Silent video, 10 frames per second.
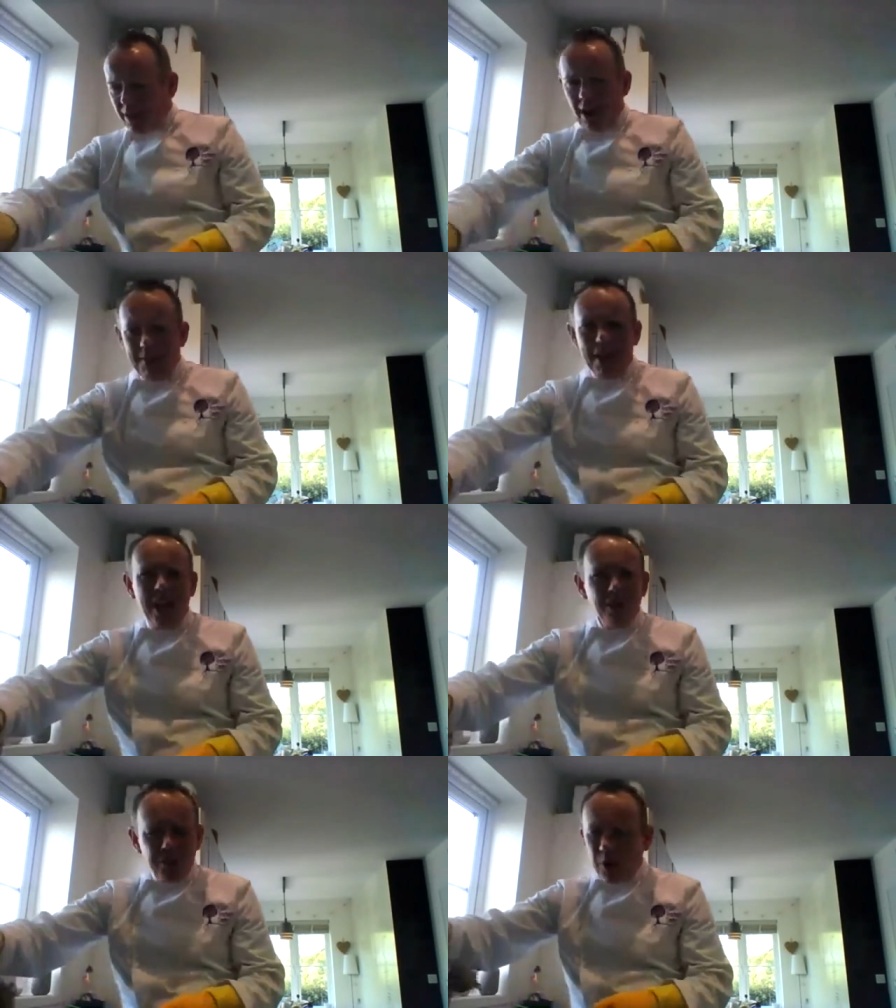
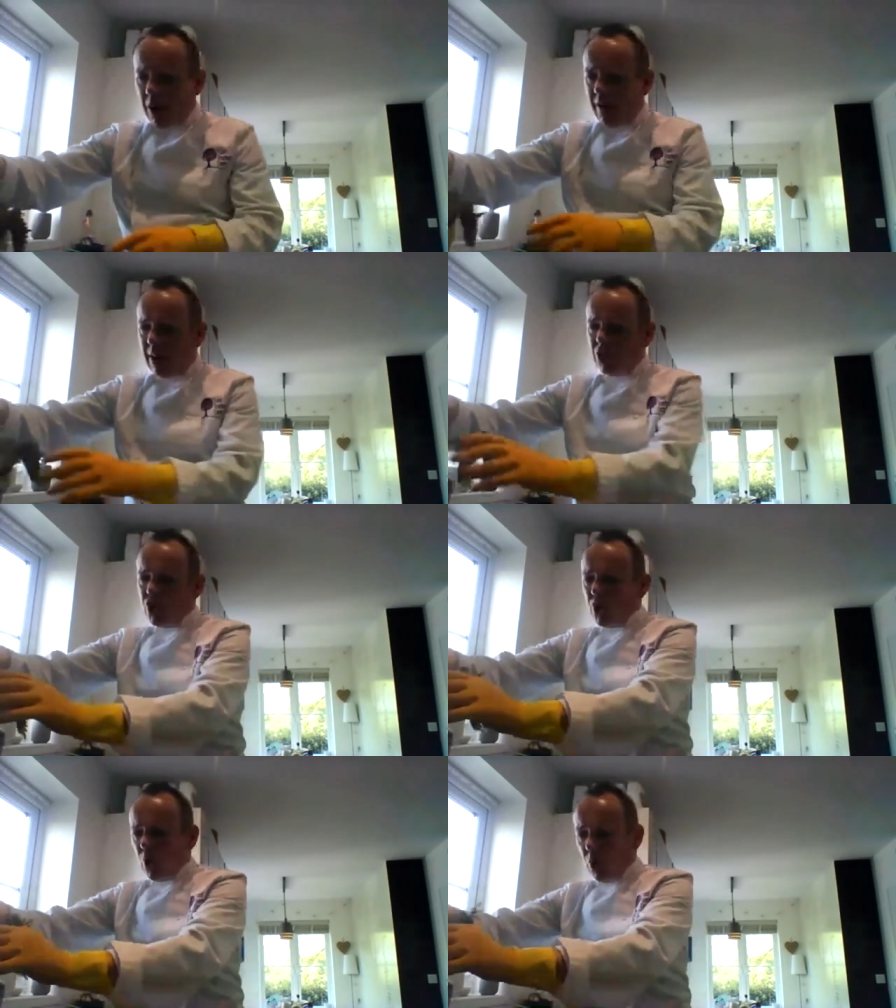If you are
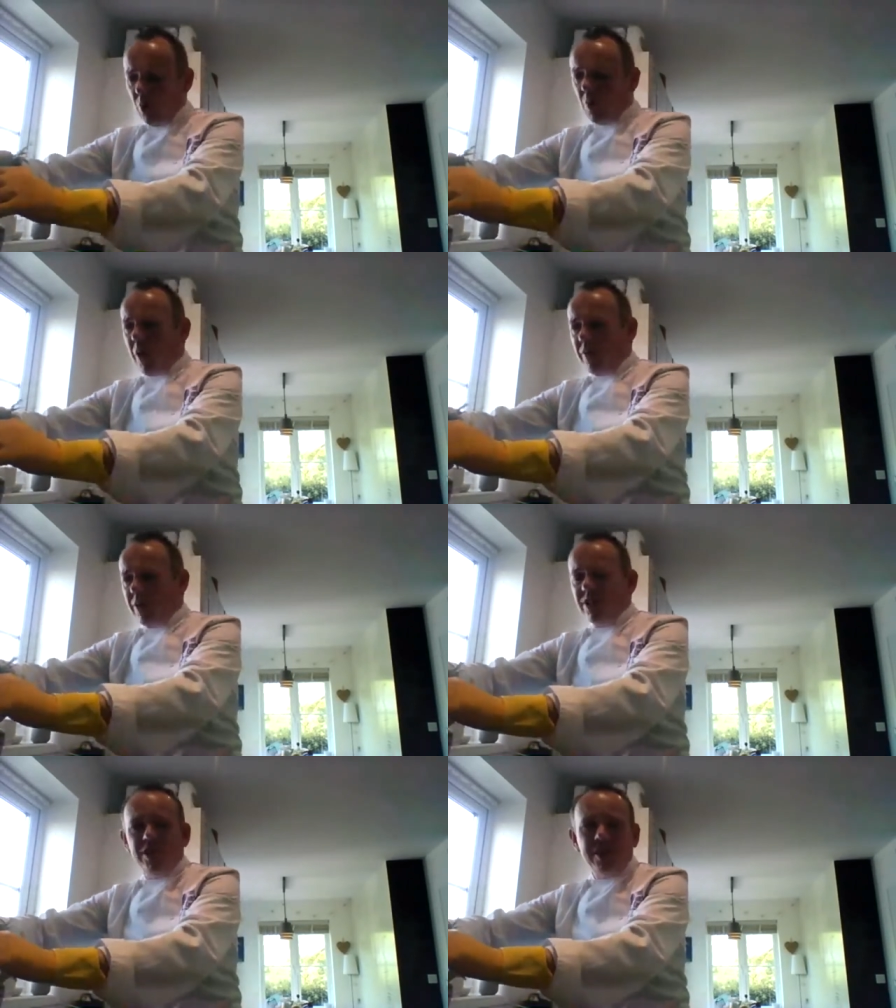unsure whether
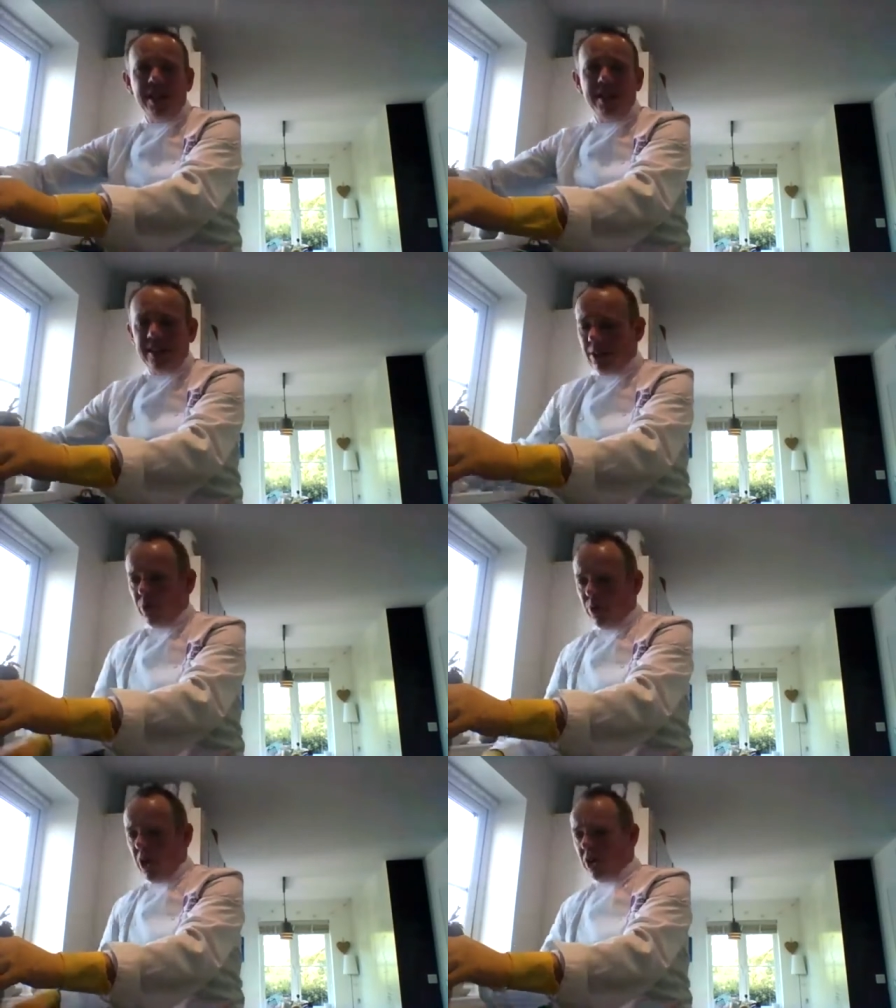it's a stinging nettle
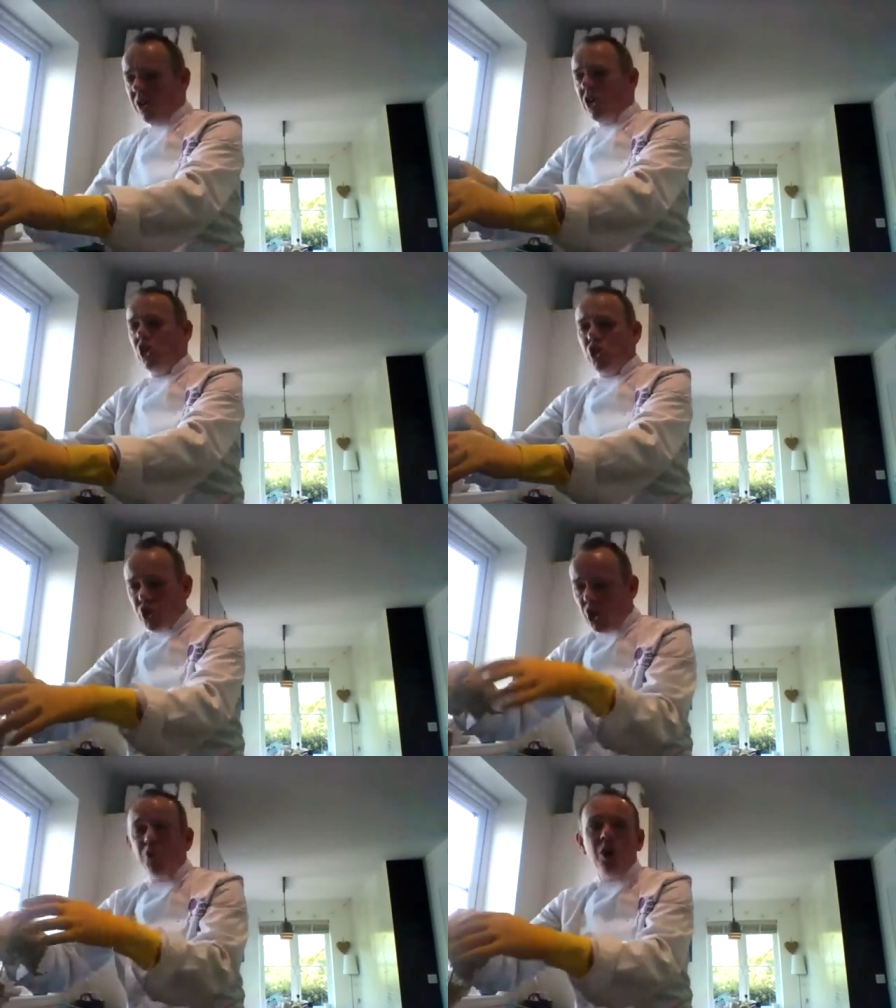or not,
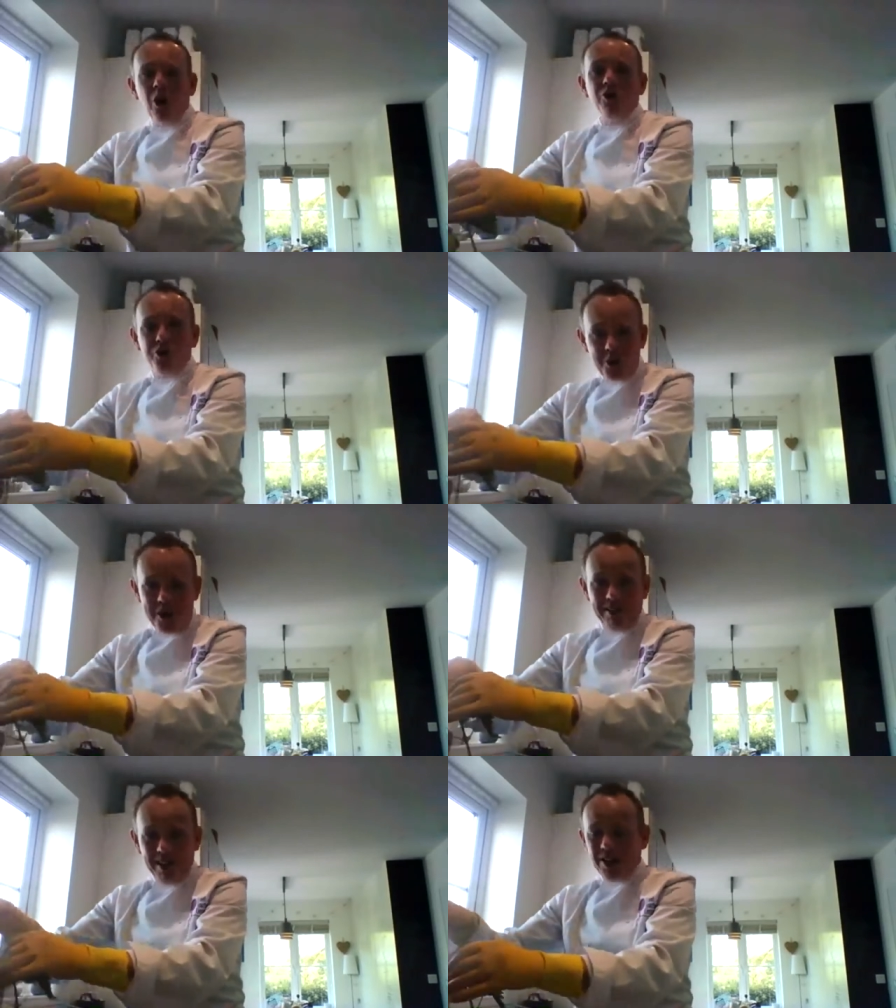do not do
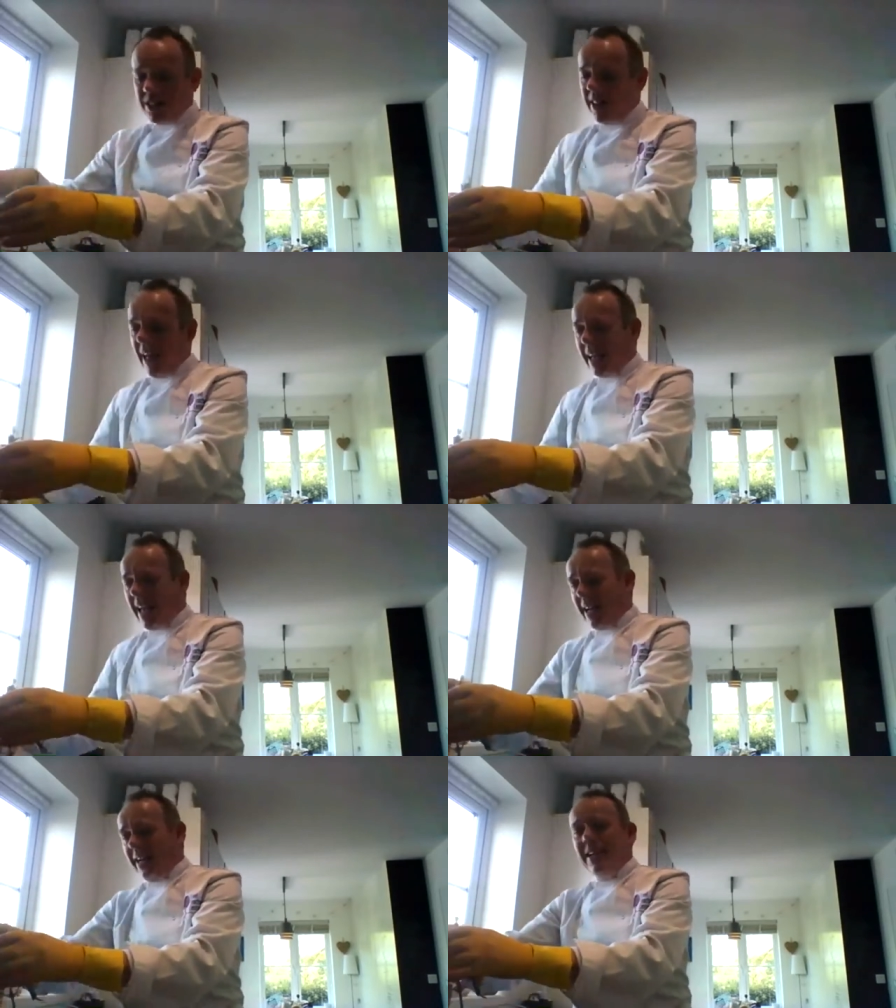it. I'll say that
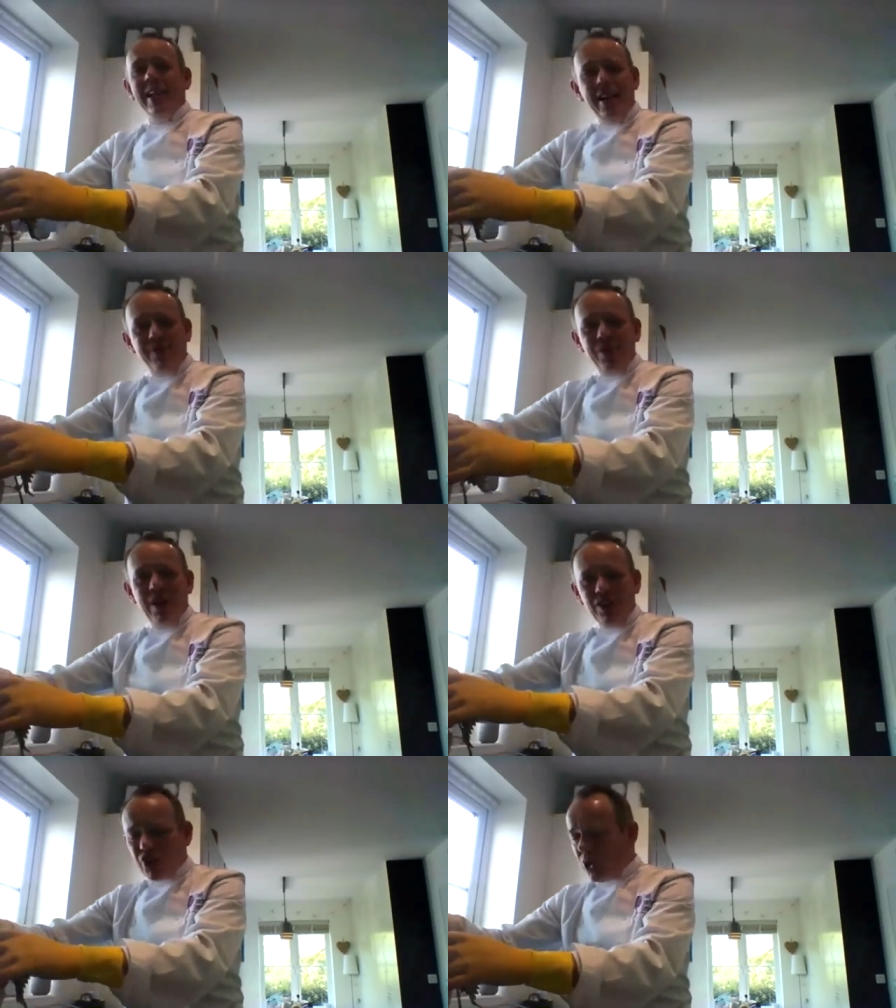again. If you're
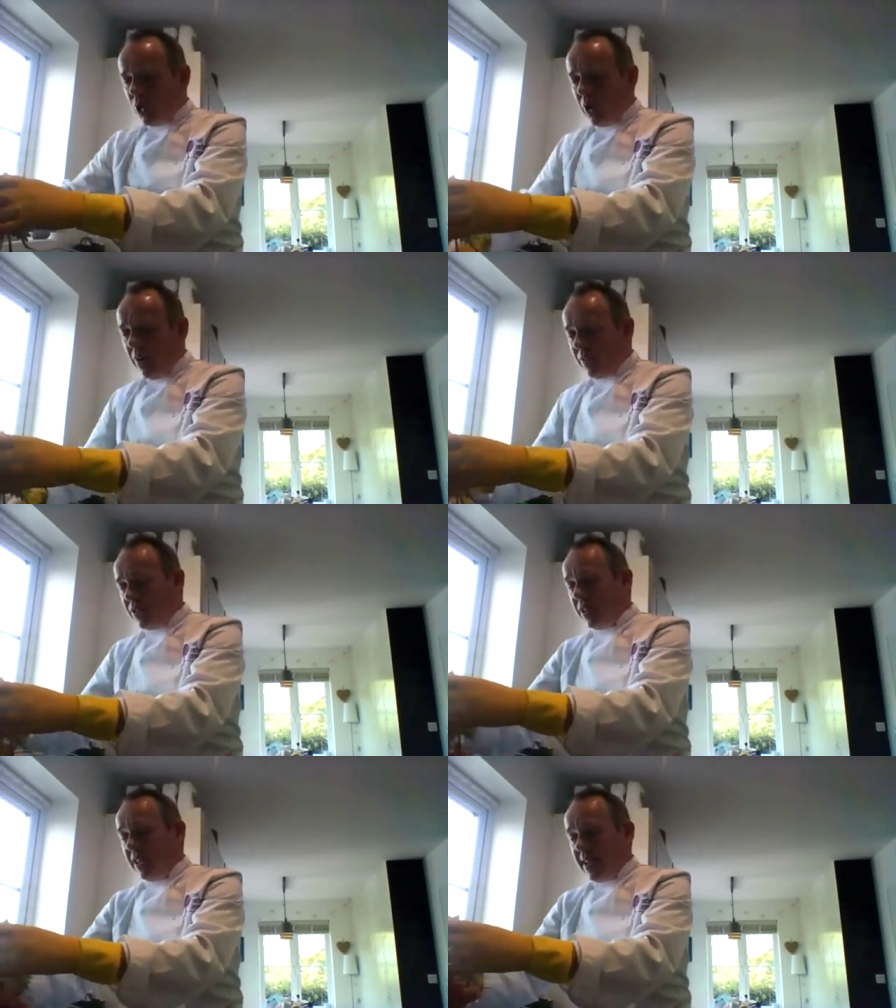unsure if it's
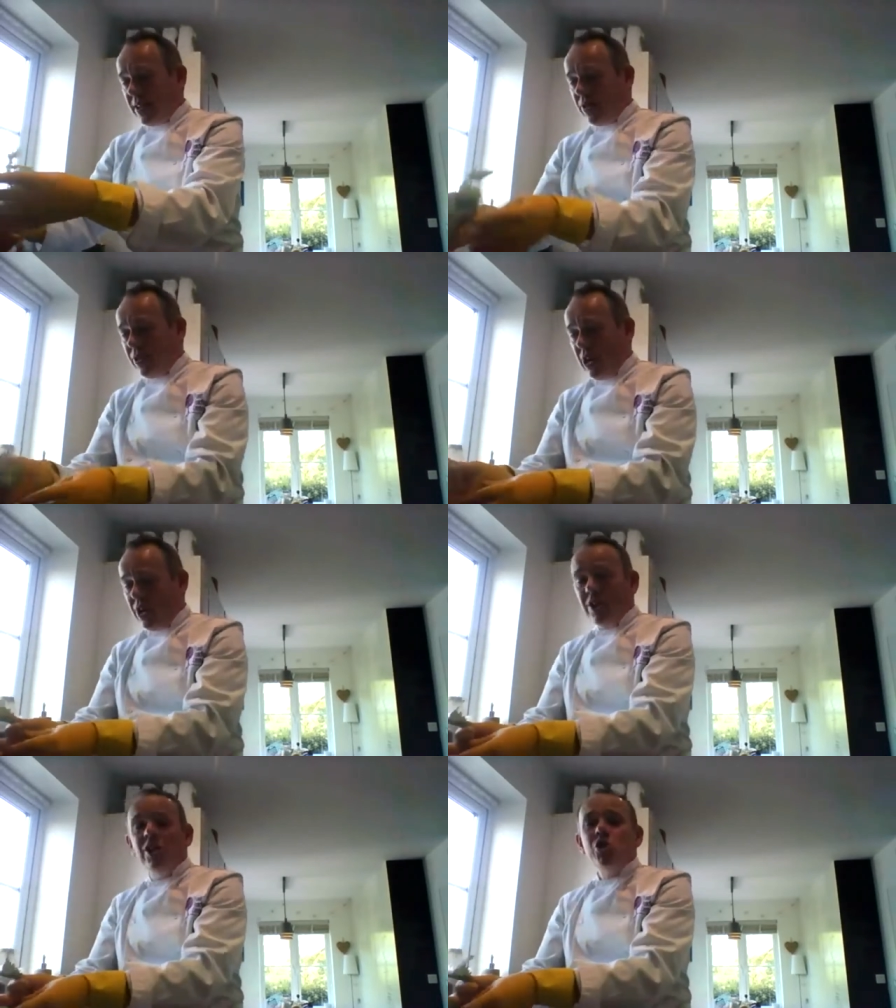a stinging nettle or
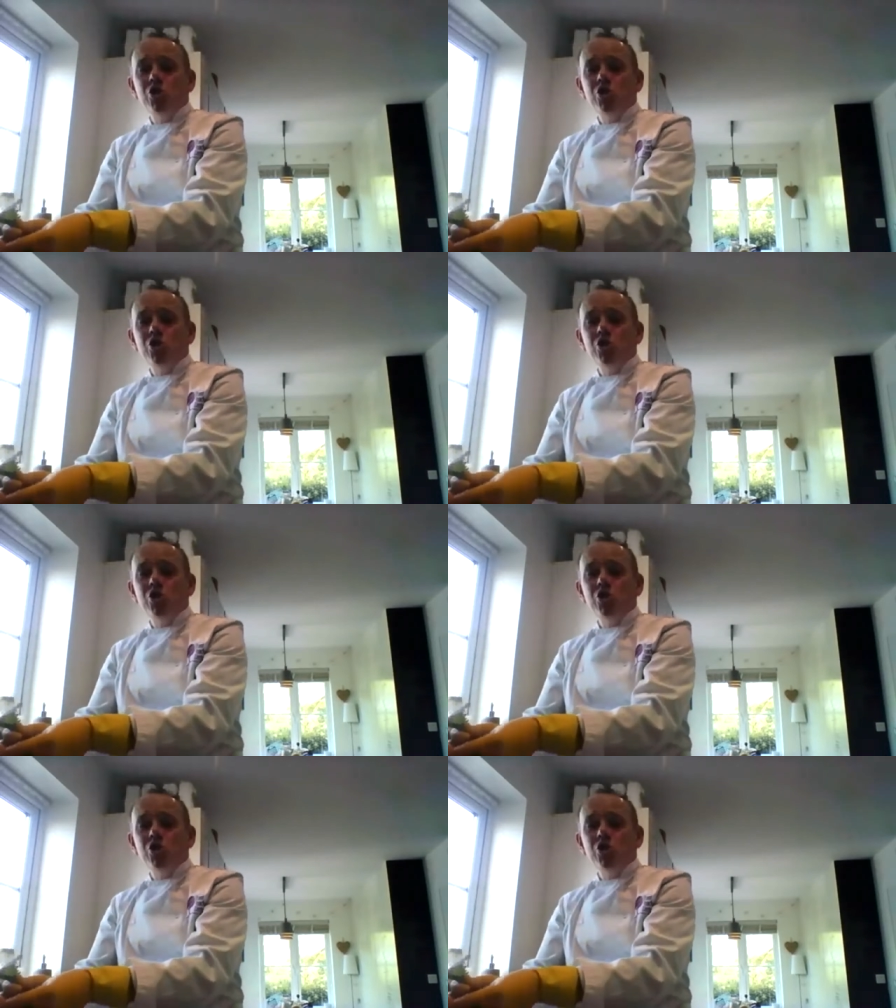not,